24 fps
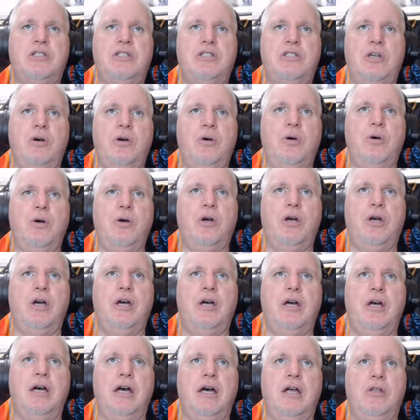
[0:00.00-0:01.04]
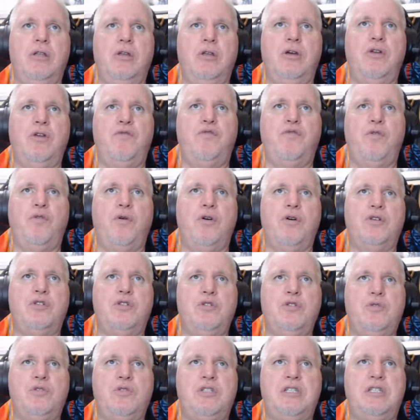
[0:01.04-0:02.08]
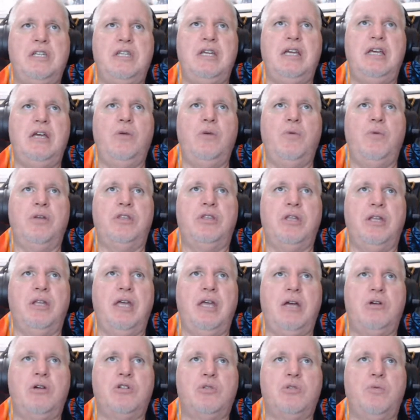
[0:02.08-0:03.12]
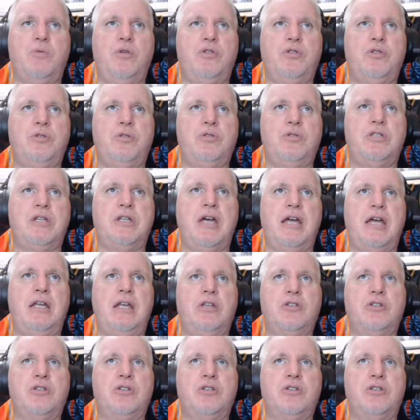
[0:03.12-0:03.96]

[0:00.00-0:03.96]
So looking forward to seeing what the Lakers will do tonight.